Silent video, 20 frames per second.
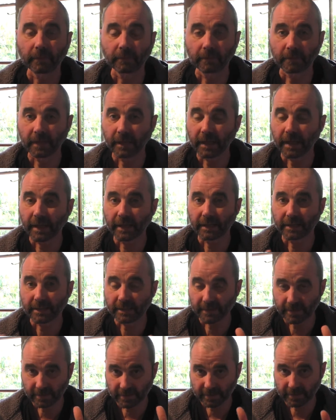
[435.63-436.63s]
V8
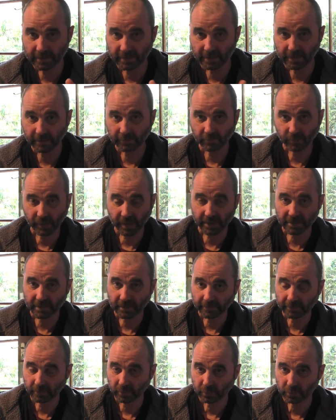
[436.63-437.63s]
engines and stuff from
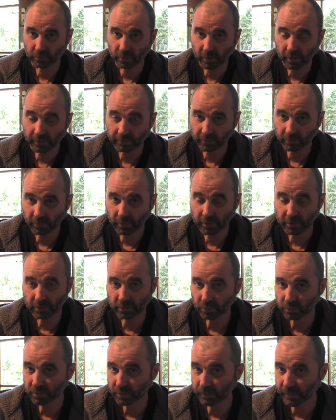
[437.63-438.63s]
RC4 Drive and all those
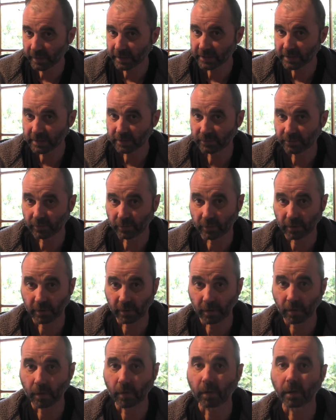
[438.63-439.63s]
sorts of places for a
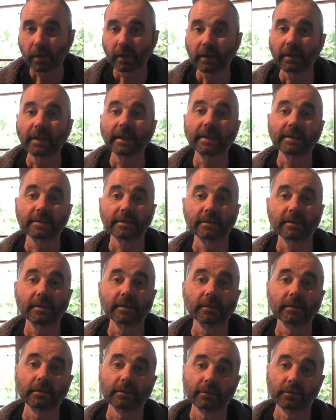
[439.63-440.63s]
lot less
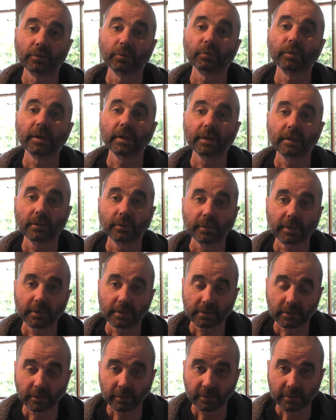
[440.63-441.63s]
than $20 US
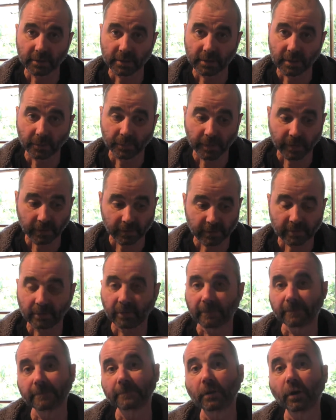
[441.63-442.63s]
shipping. It's
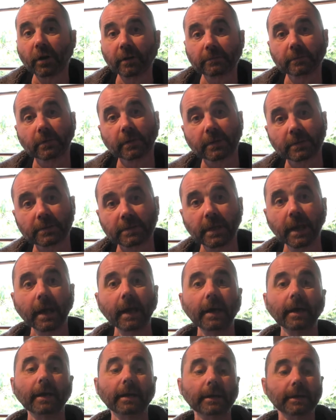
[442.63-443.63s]
like $5.
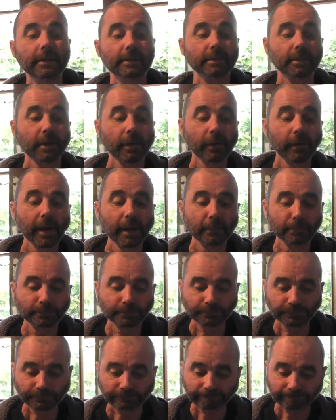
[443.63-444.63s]
So
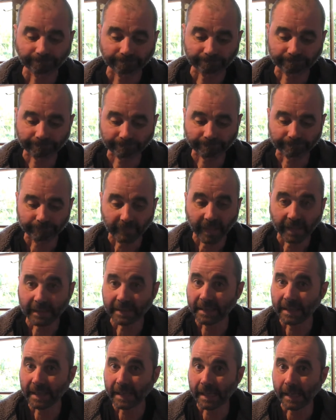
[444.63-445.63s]

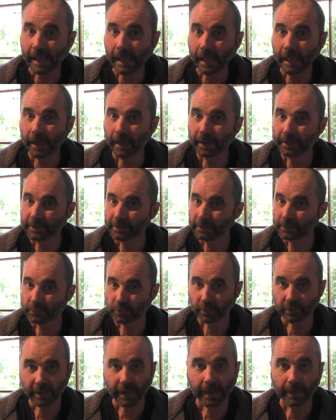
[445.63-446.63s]
yeah, I didn't
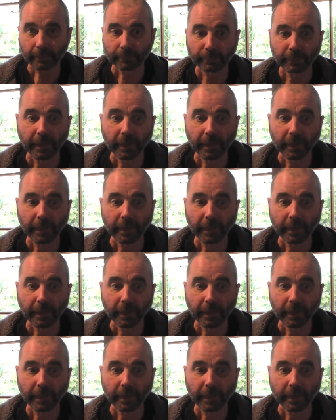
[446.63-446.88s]
do that.